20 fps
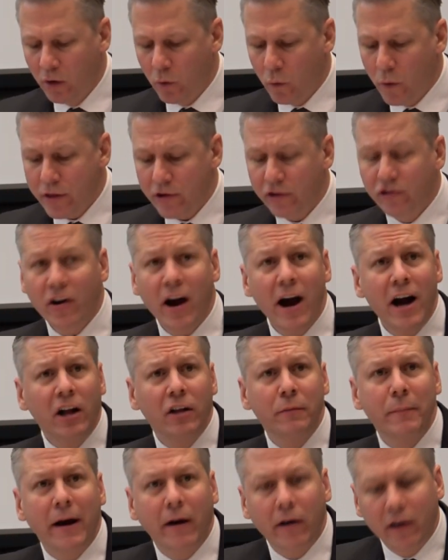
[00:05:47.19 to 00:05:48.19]
Whether
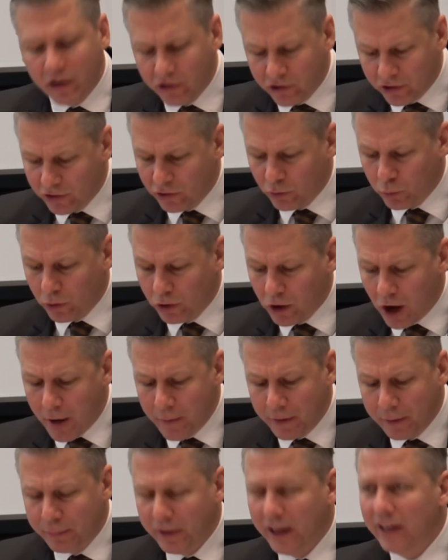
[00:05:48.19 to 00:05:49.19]
child marriages were
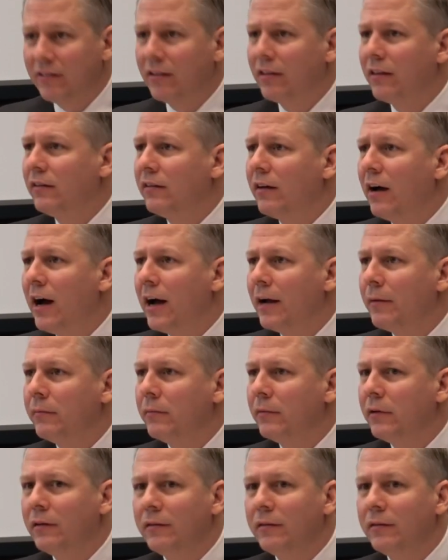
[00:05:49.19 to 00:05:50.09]
commonplace at the time